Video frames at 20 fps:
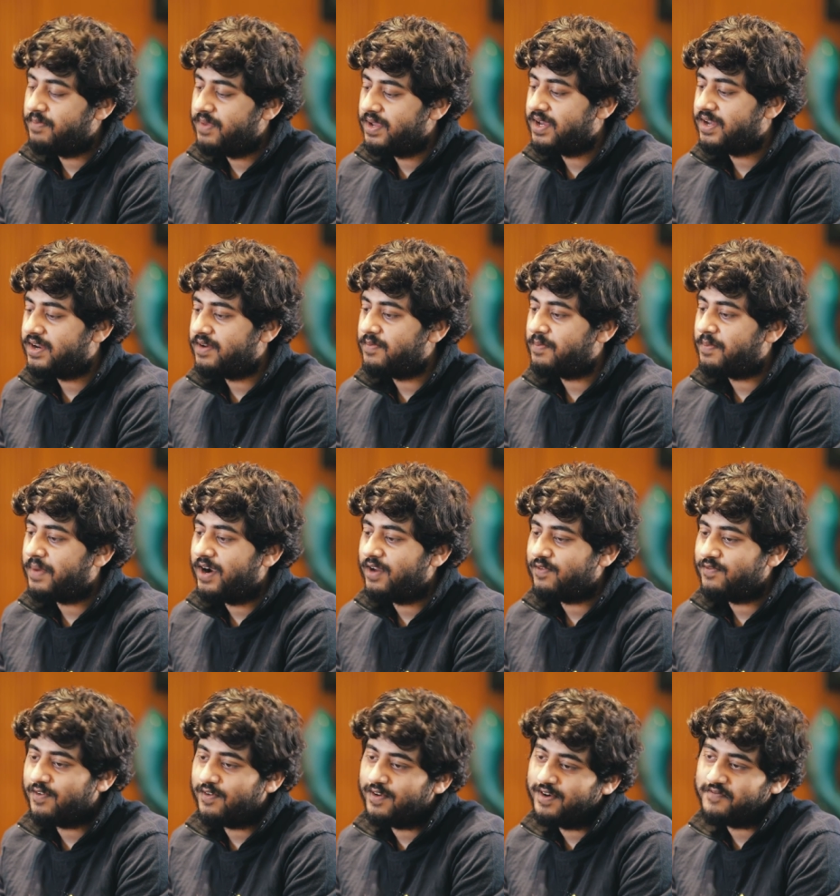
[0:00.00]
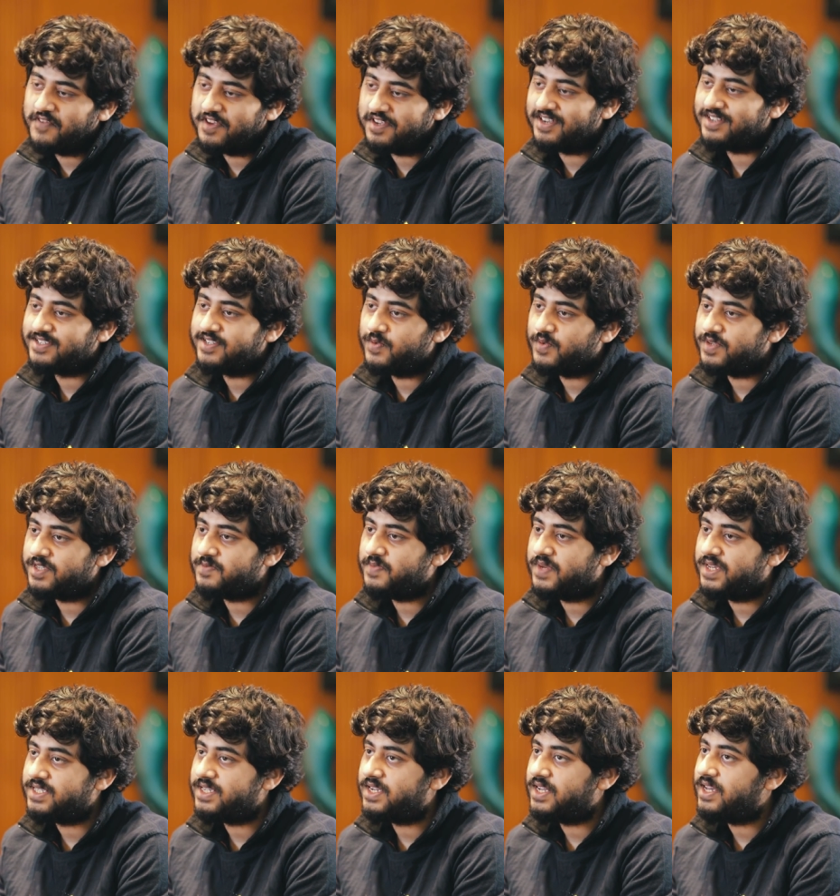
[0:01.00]
bigger in part of our infrastructure which is
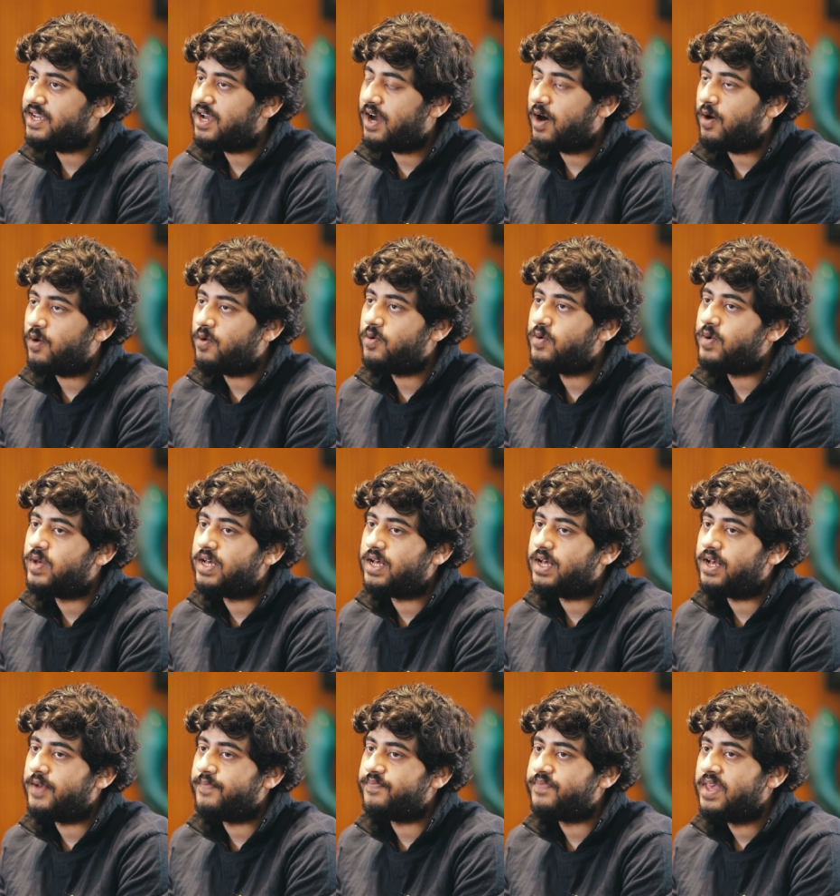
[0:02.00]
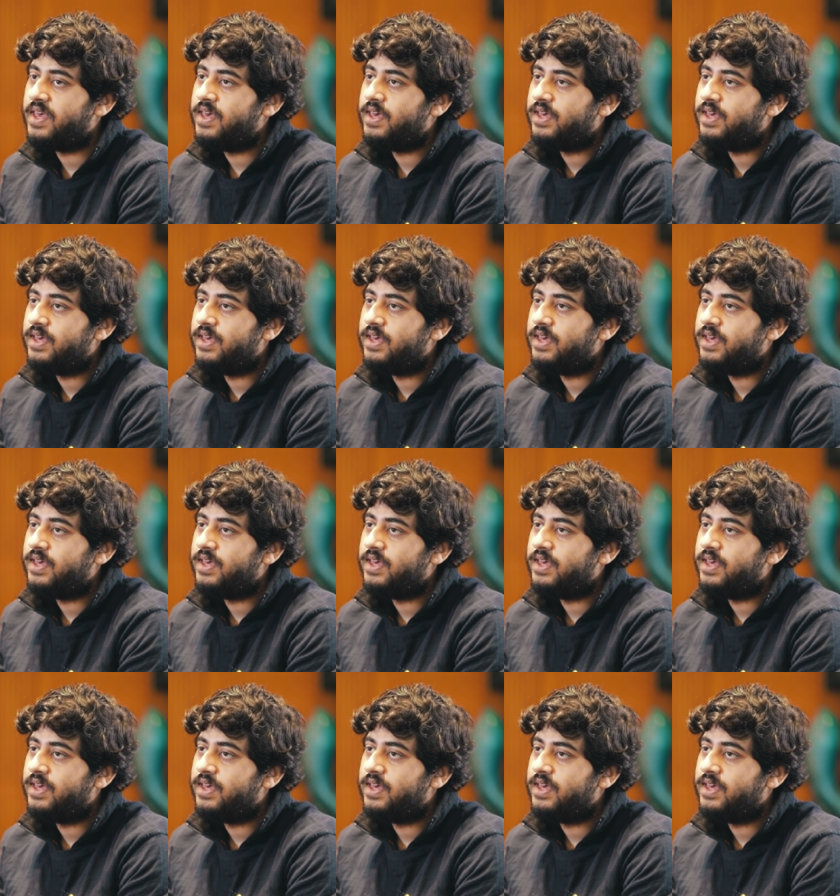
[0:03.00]
basically how uh,